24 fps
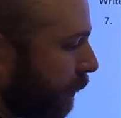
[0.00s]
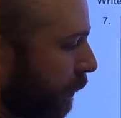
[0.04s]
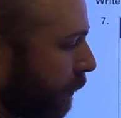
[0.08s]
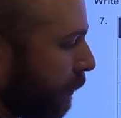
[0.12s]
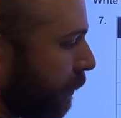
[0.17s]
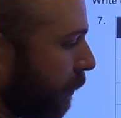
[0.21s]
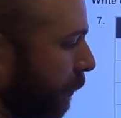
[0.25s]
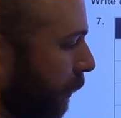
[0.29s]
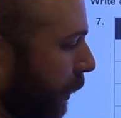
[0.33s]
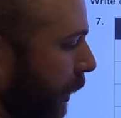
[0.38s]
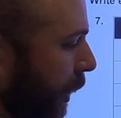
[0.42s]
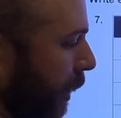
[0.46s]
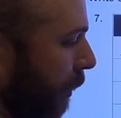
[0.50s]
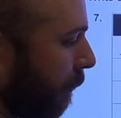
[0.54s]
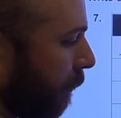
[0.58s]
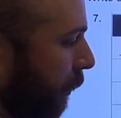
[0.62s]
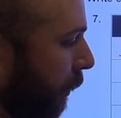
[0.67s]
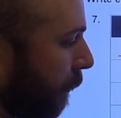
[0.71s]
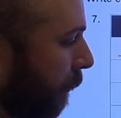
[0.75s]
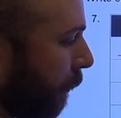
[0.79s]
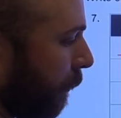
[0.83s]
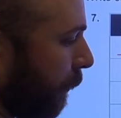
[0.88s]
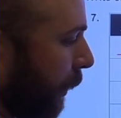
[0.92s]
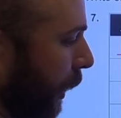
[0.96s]
So we have
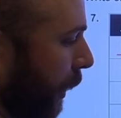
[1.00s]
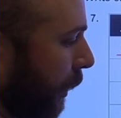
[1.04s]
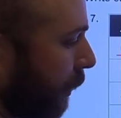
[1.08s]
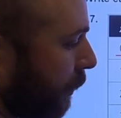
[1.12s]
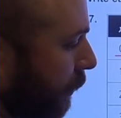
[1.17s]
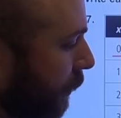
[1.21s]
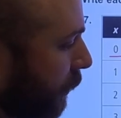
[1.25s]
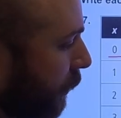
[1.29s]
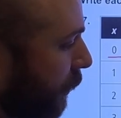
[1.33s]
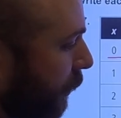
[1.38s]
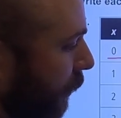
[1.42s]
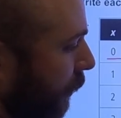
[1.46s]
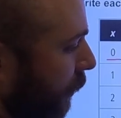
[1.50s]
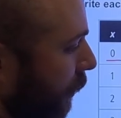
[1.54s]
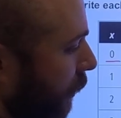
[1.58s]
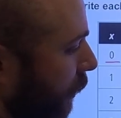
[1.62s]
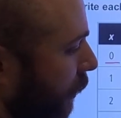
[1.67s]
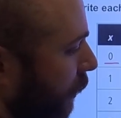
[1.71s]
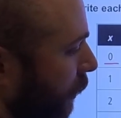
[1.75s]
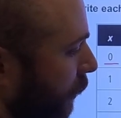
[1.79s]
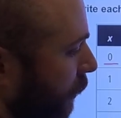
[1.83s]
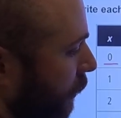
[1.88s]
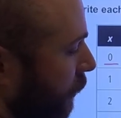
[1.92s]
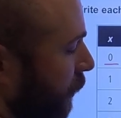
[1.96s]
f of x
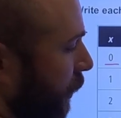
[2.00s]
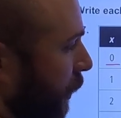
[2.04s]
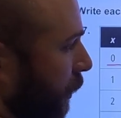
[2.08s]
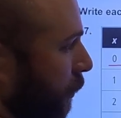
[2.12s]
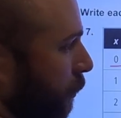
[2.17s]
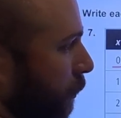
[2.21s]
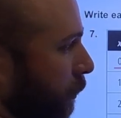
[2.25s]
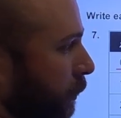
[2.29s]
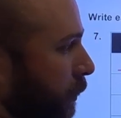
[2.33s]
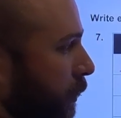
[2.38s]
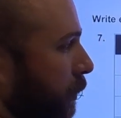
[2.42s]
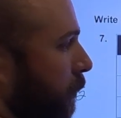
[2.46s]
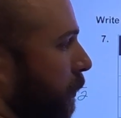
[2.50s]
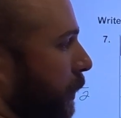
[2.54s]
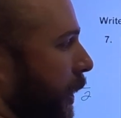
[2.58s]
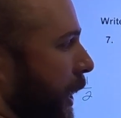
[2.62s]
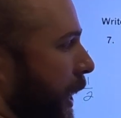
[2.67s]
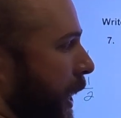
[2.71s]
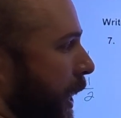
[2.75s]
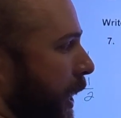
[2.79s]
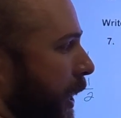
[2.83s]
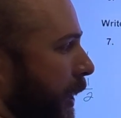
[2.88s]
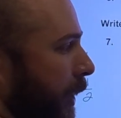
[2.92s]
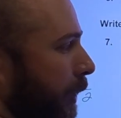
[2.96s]
is equal to
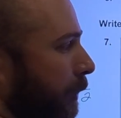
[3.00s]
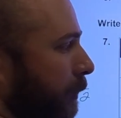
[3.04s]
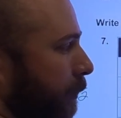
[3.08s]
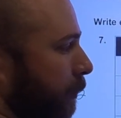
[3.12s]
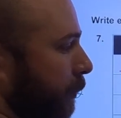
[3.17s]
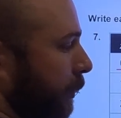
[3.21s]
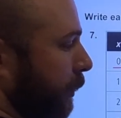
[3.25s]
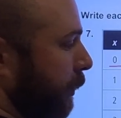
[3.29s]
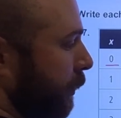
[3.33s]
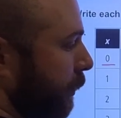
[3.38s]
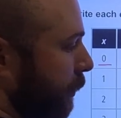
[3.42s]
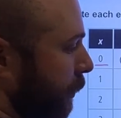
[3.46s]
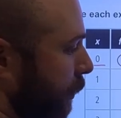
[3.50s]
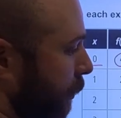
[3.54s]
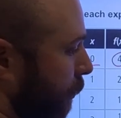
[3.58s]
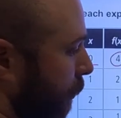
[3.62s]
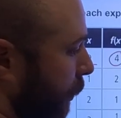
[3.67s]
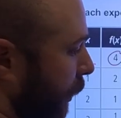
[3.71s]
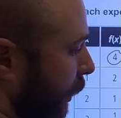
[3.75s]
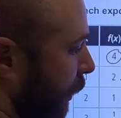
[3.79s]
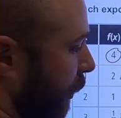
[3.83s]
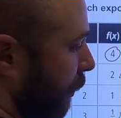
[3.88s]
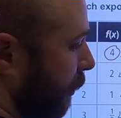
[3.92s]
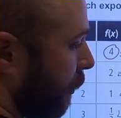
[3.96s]
a, which is
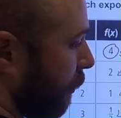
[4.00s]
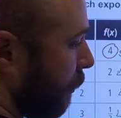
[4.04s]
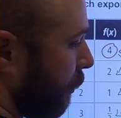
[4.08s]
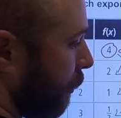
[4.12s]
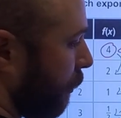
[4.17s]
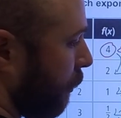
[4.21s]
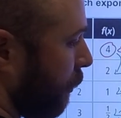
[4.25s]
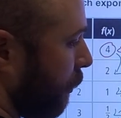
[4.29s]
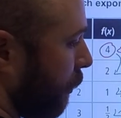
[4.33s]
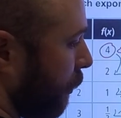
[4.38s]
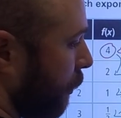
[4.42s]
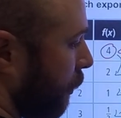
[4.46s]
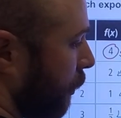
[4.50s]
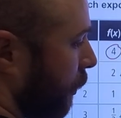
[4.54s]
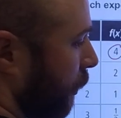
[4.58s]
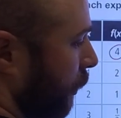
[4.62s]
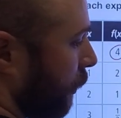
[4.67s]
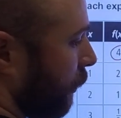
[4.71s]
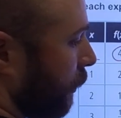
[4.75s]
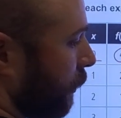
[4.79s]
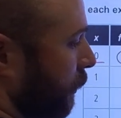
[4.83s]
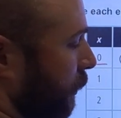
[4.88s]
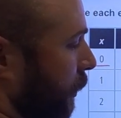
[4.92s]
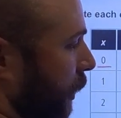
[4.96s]
3,
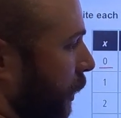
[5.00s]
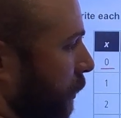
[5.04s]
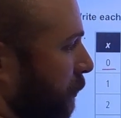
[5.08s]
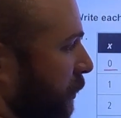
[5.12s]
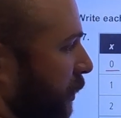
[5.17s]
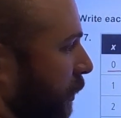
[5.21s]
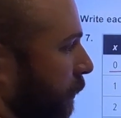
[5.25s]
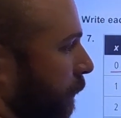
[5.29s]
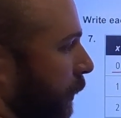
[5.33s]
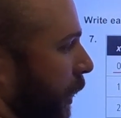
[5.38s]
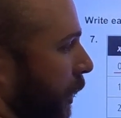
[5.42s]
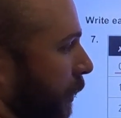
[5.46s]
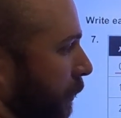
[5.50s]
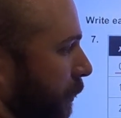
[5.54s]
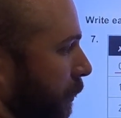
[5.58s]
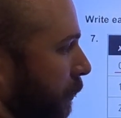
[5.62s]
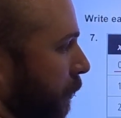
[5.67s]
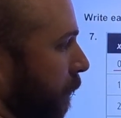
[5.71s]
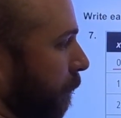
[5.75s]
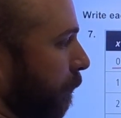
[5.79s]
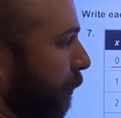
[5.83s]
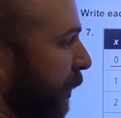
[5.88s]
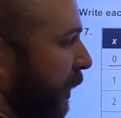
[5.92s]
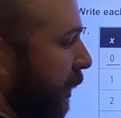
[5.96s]
times our value
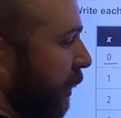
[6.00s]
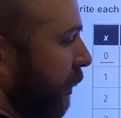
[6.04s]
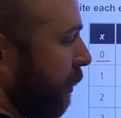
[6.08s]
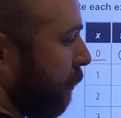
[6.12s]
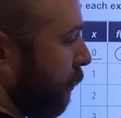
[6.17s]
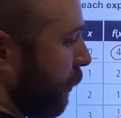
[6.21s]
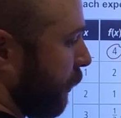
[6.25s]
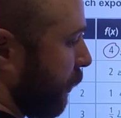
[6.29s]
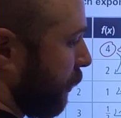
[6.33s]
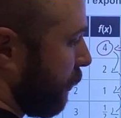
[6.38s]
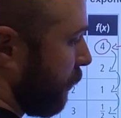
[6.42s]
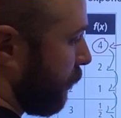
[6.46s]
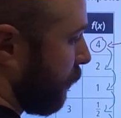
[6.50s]
of b, which